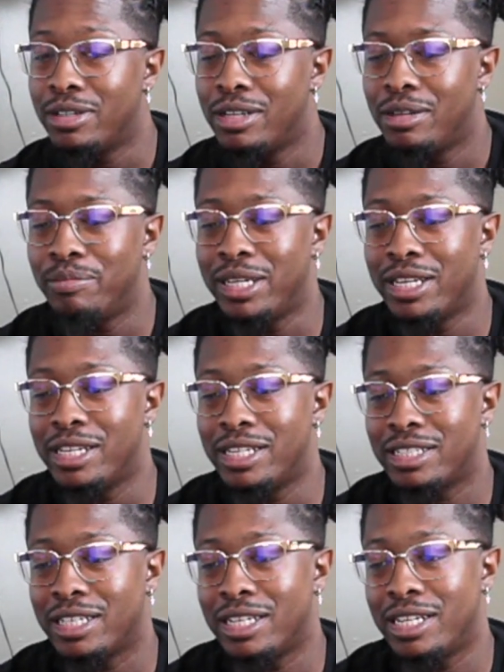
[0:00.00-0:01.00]

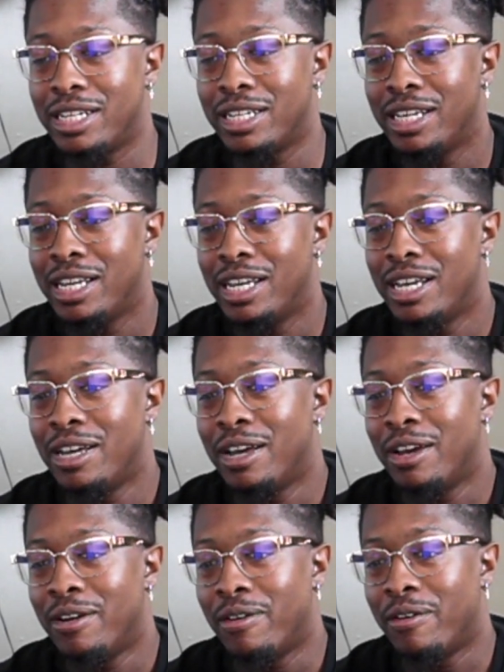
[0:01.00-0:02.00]
because uh,
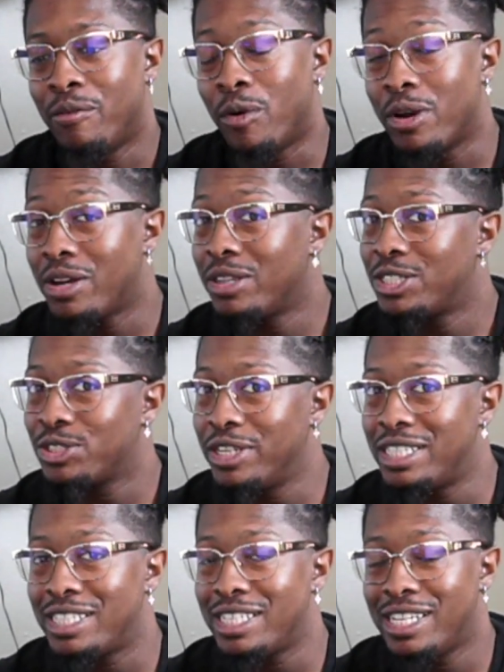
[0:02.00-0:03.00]
word on the
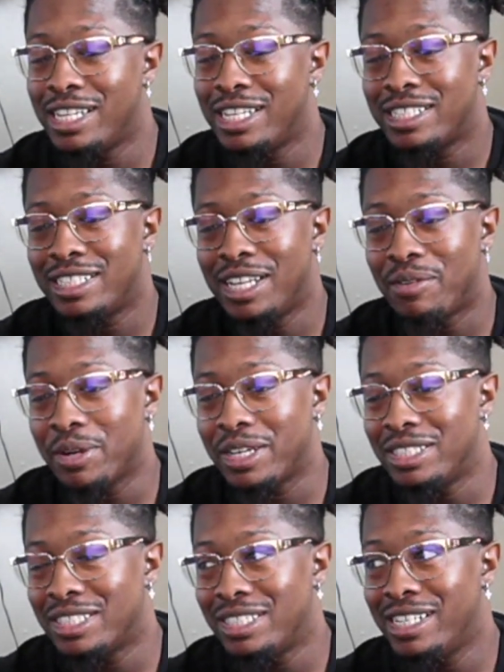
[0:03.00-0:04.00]
streets is network
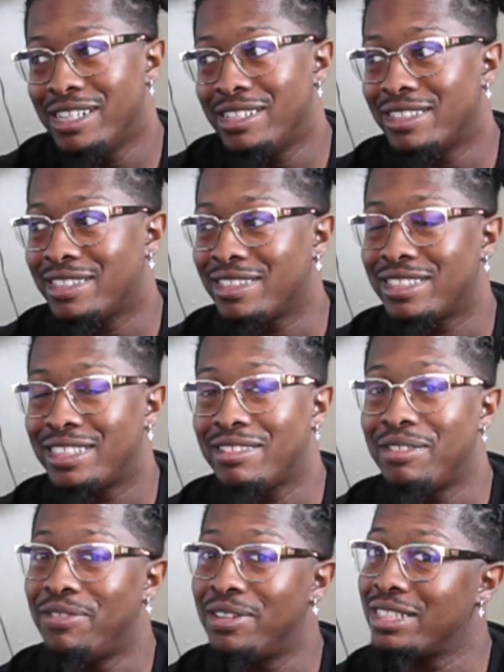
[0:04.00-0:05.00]
engineers are starting
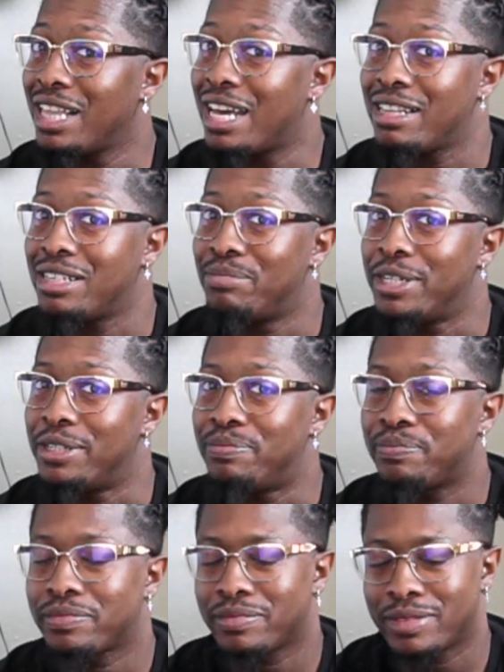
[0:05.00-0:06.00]
to fizzle out a little bit.
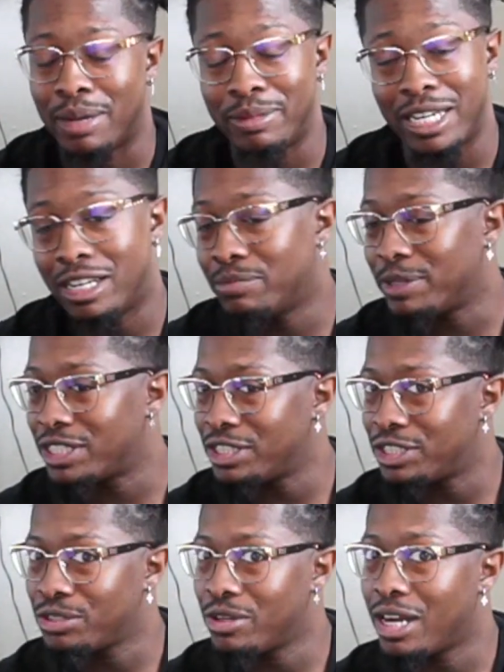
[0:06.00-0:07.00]
I'm not one hundred percent
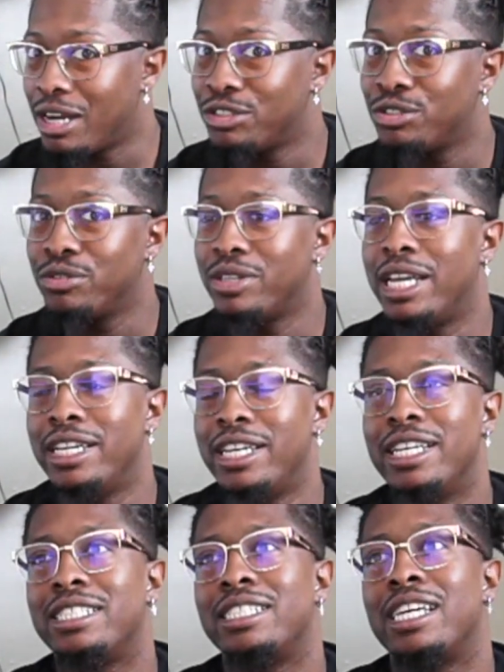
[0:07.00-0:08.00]
sure how true that
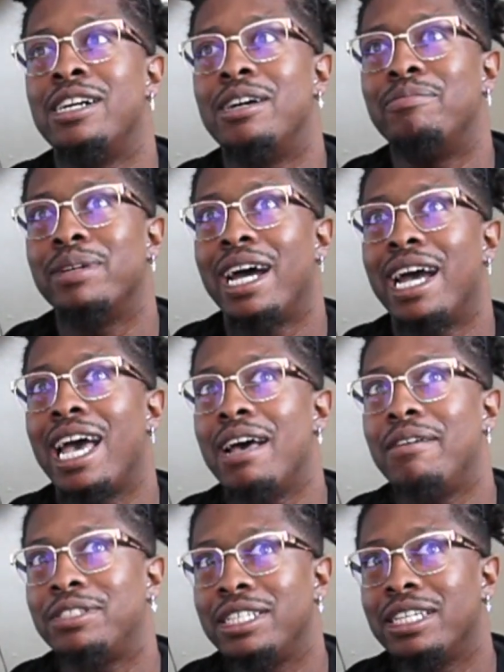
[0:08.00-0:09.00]
is, um, but I have
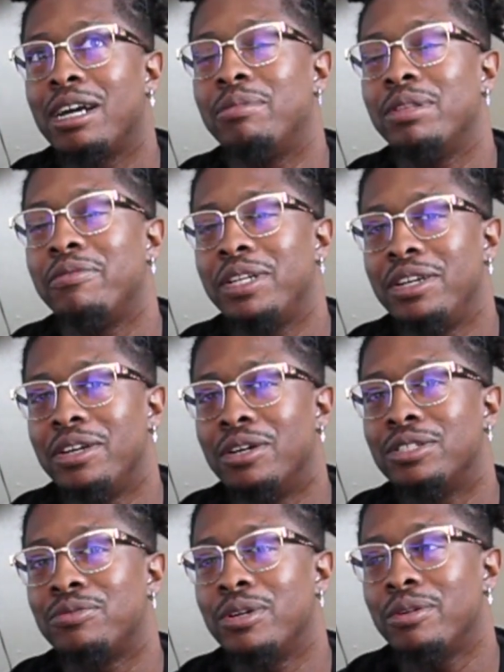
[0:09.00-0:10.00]
seen a couple of
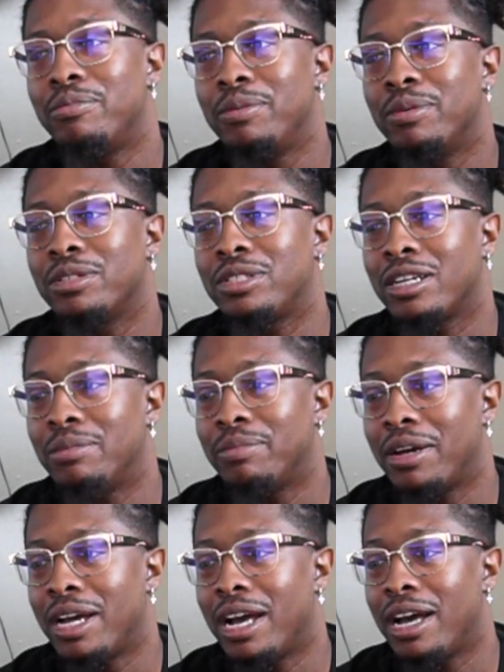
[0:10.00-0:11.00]
videos where people are talking
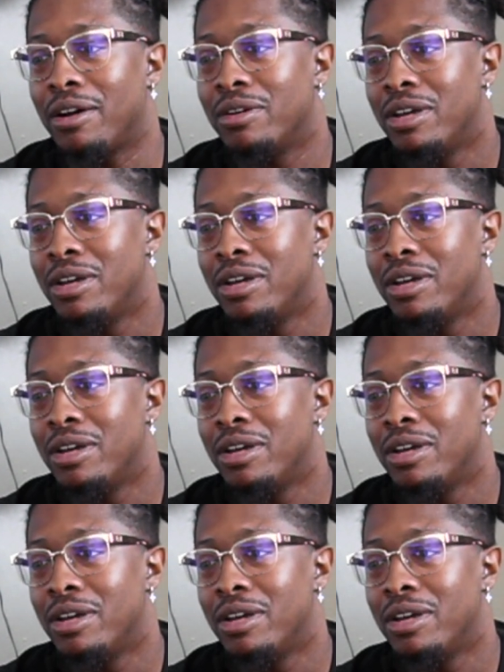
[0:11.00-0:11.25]
about how